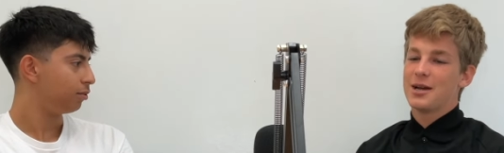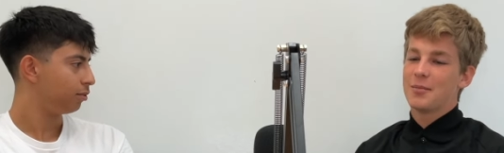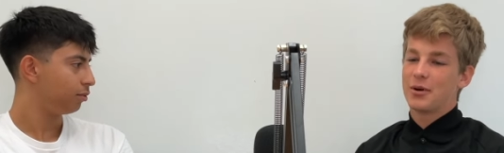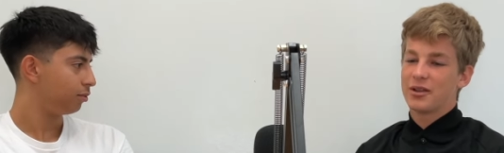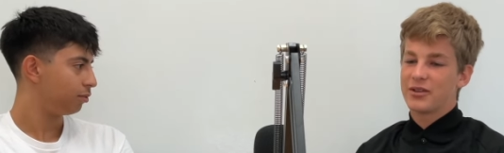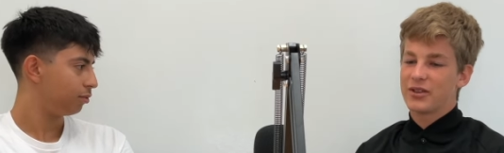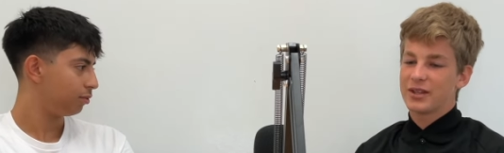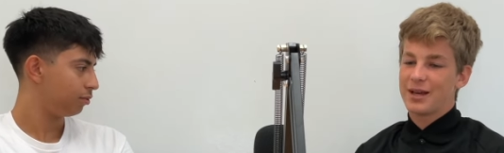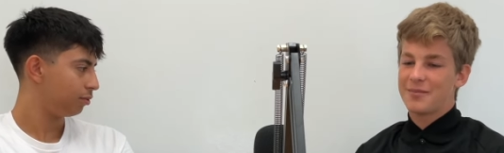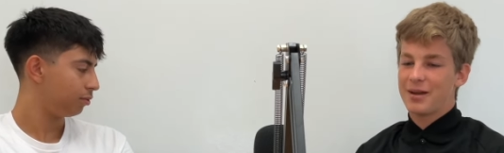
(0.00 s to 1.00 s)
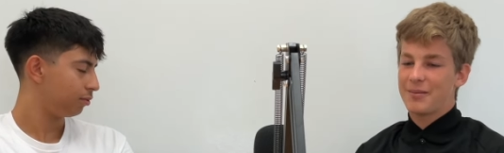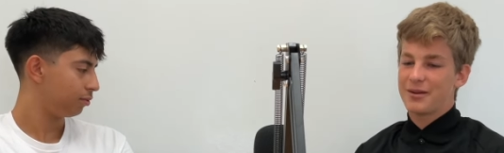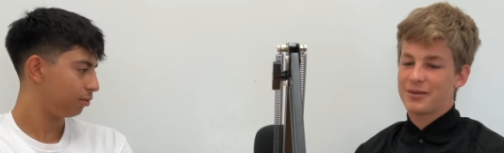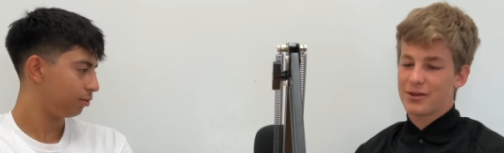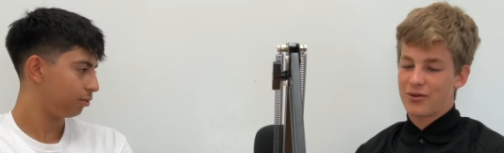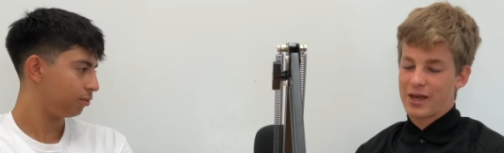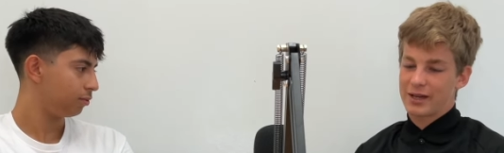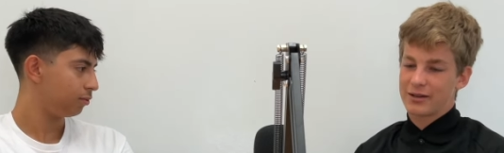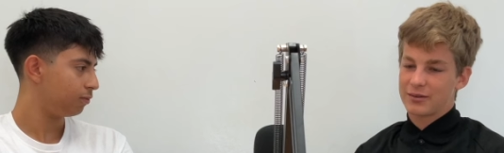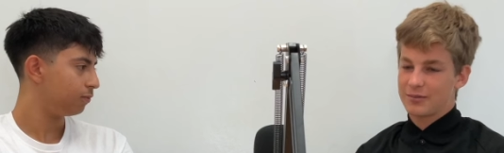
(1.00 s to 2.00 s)
Speaker 1: But the thing that made me go
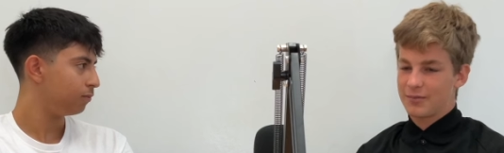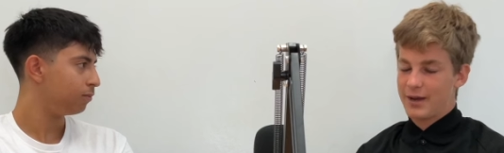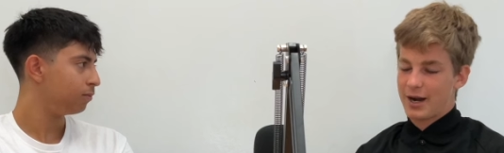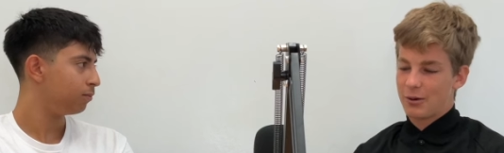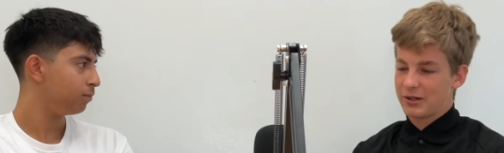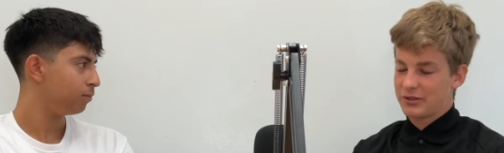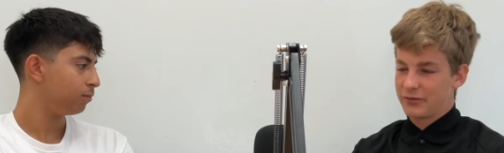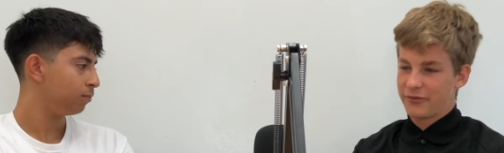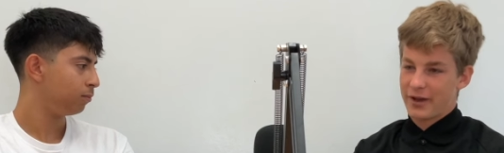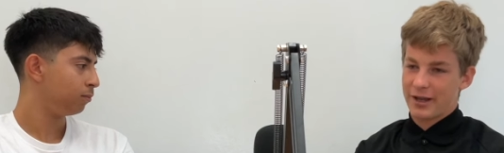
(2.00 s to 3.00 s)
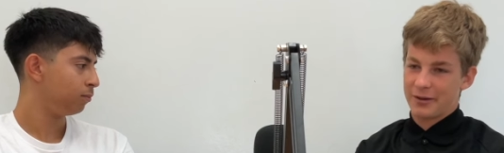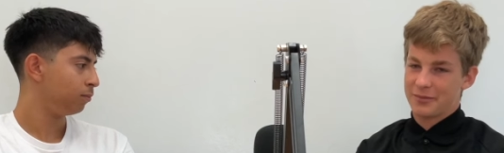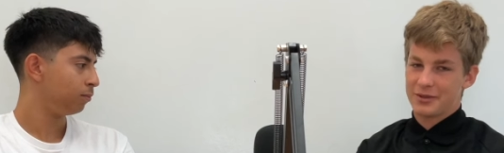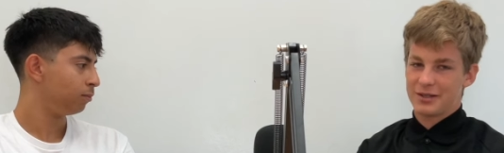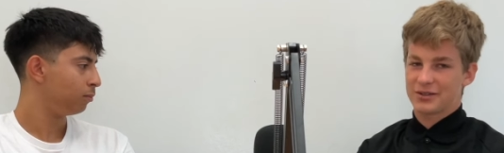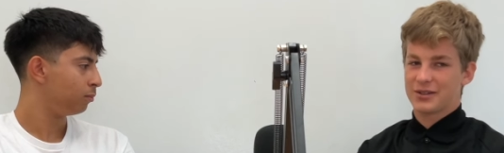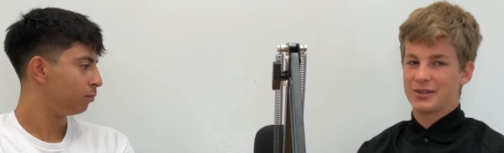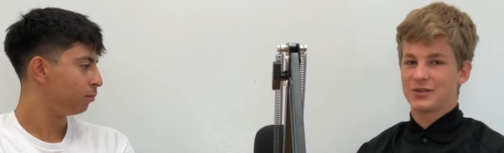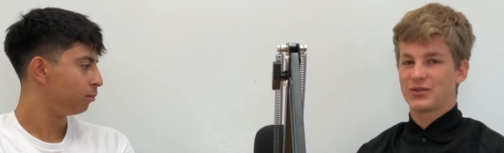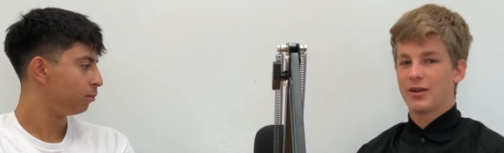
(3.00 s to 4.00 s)
like, man, I want to do Phantom is
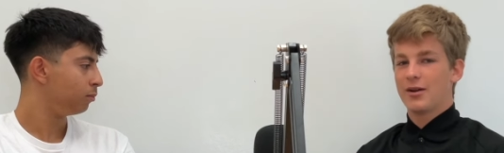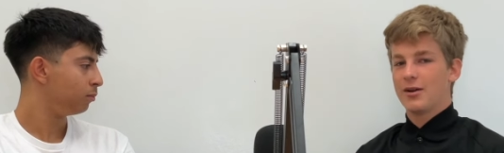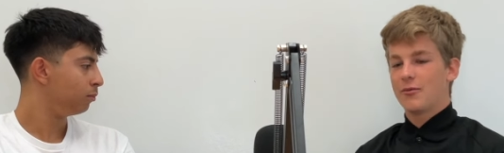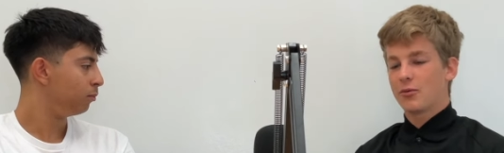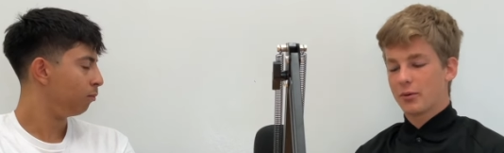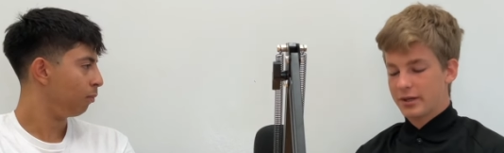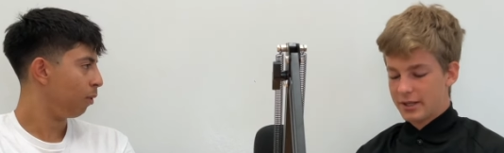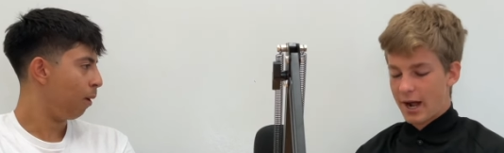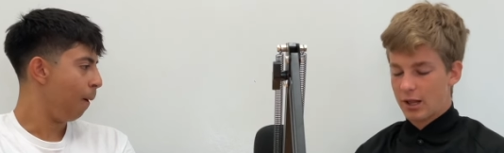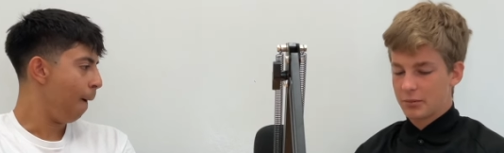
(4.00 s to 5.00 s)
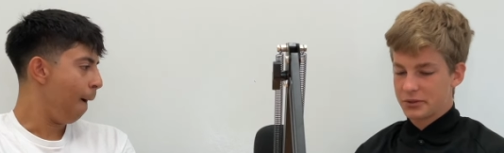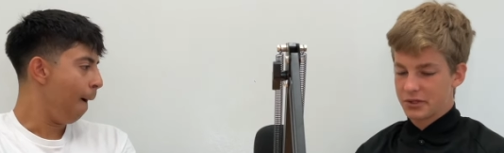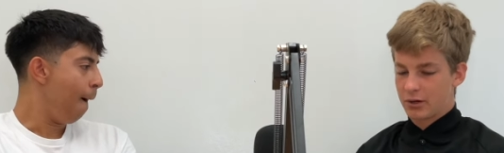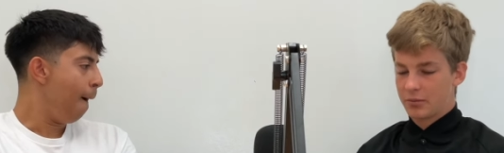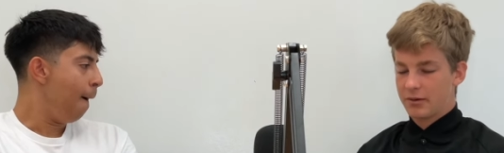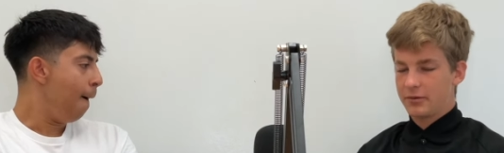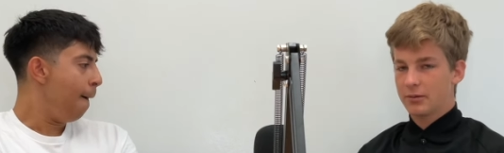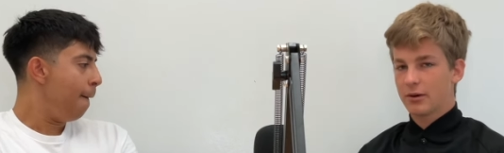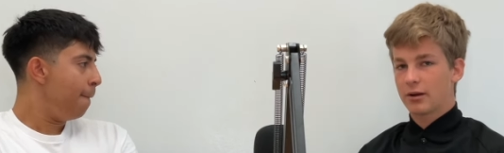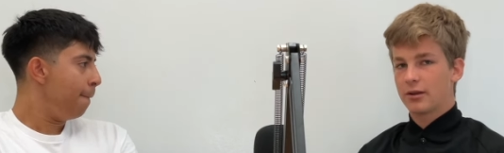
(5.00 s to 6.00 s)
because we were in the Alamo Dome and we
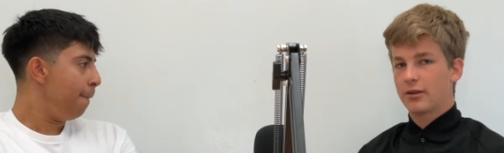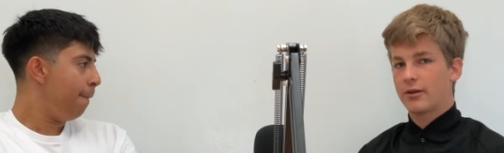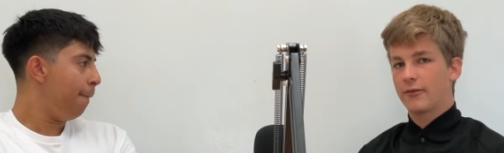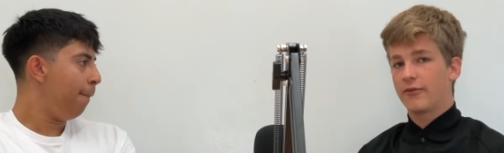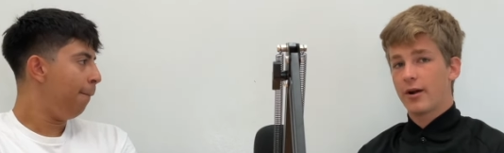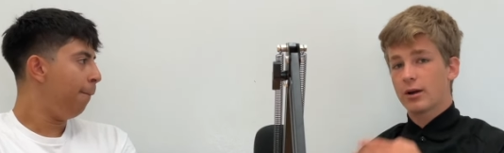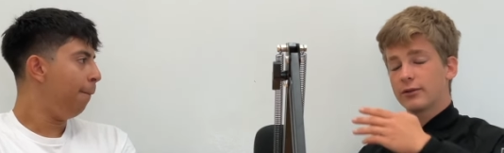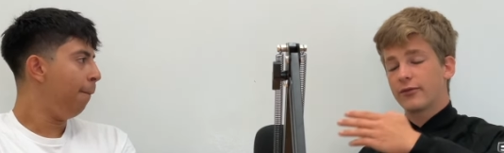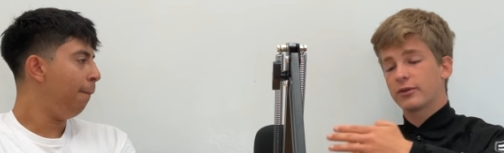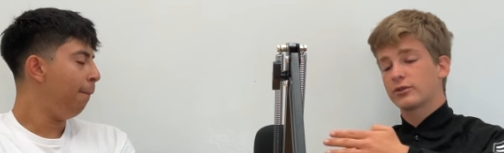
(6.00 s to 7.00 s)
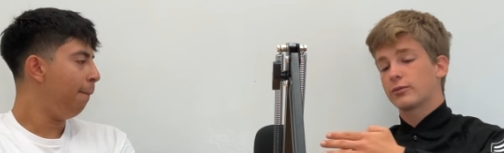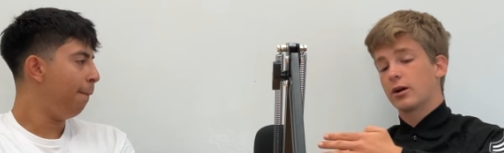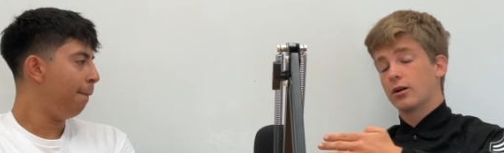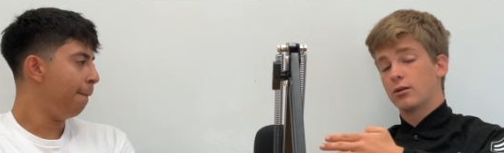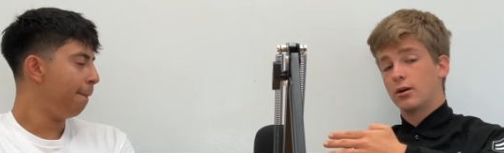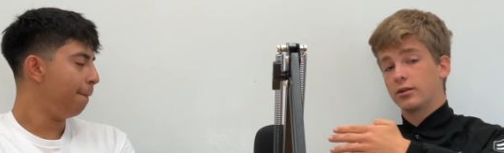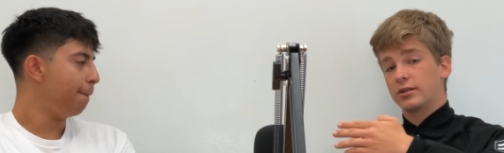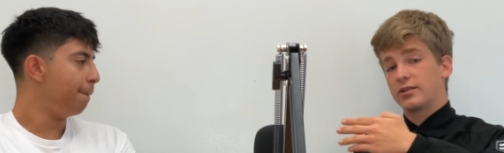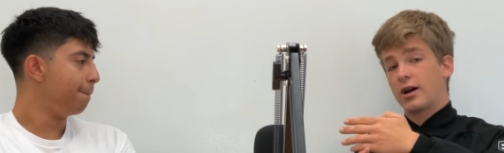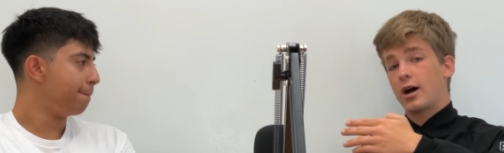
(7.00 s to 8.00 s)
were the very first row on
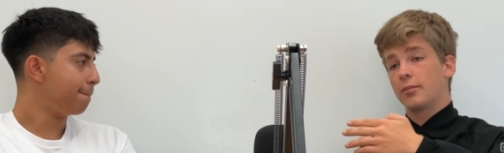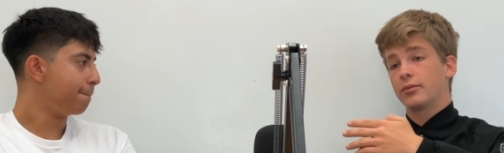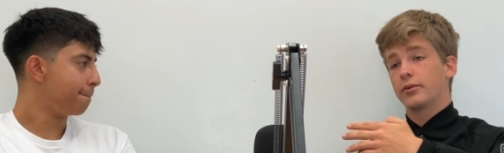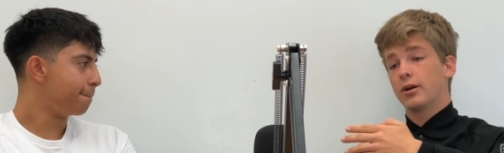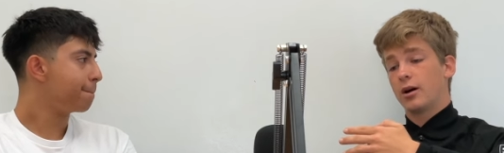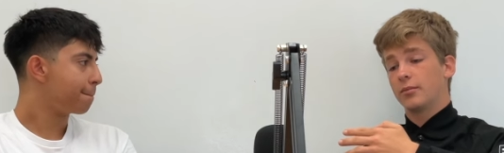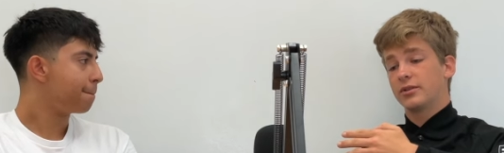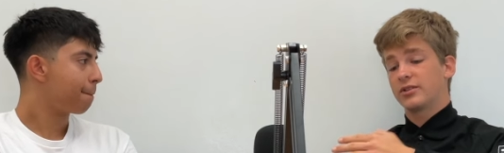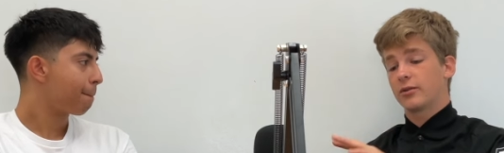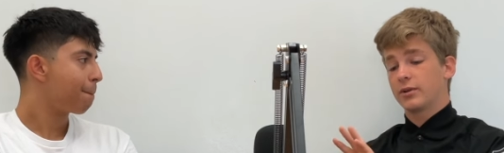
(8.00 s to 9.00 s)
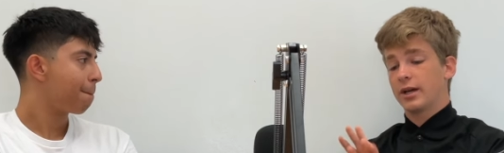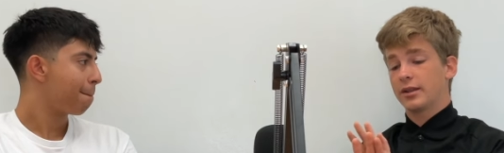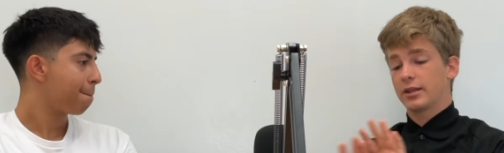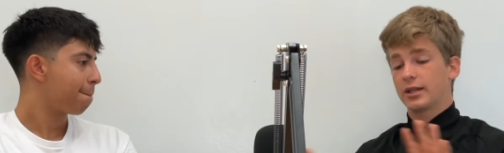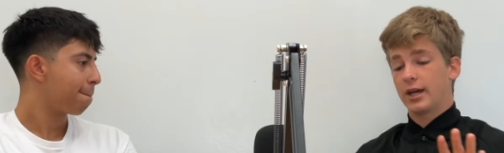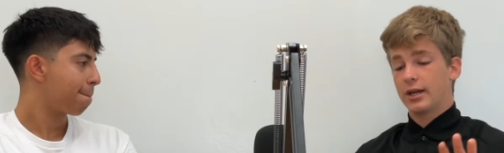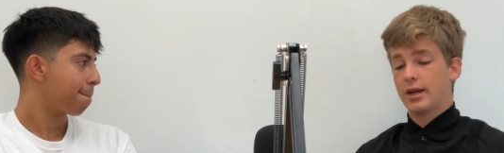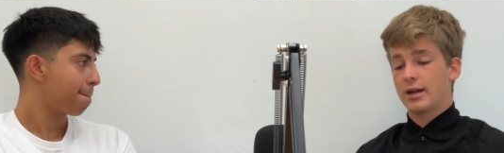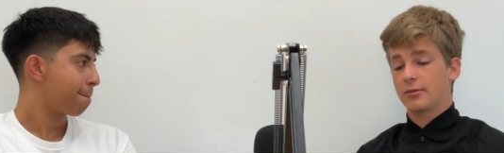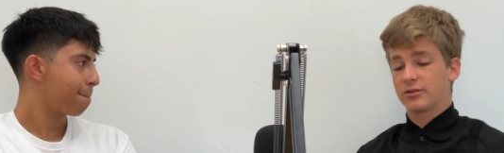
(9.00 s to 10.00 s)
the top. And so we had the gate,
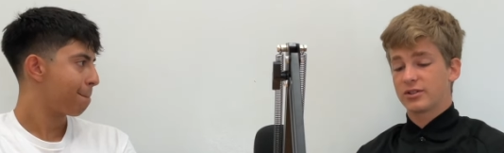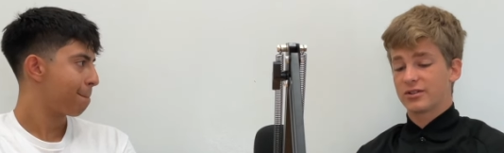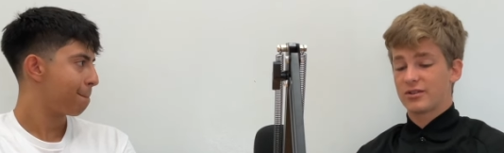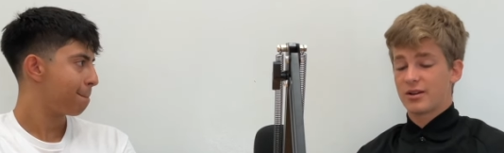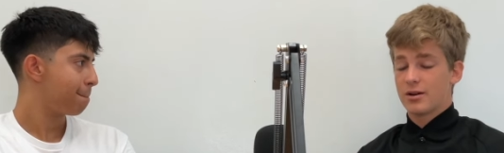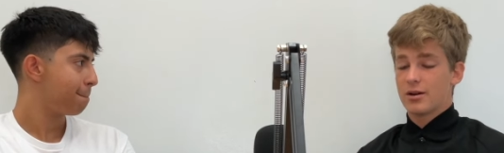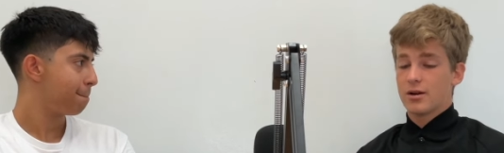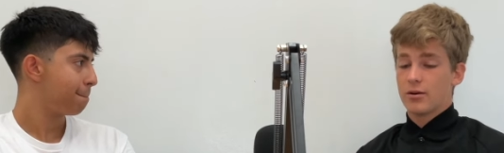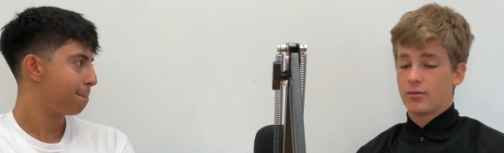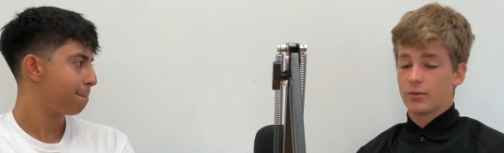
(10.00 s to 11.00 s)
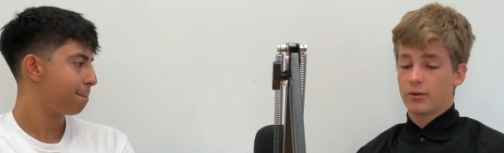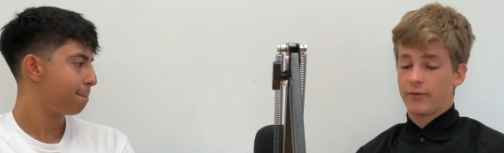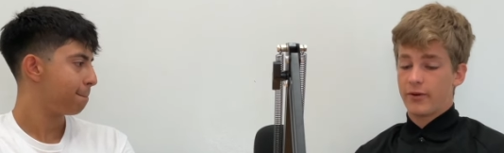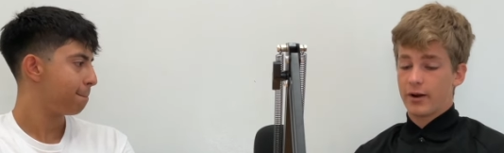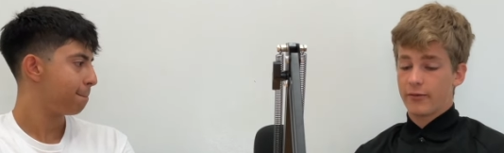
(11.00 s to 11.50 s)
and it was just, we were the very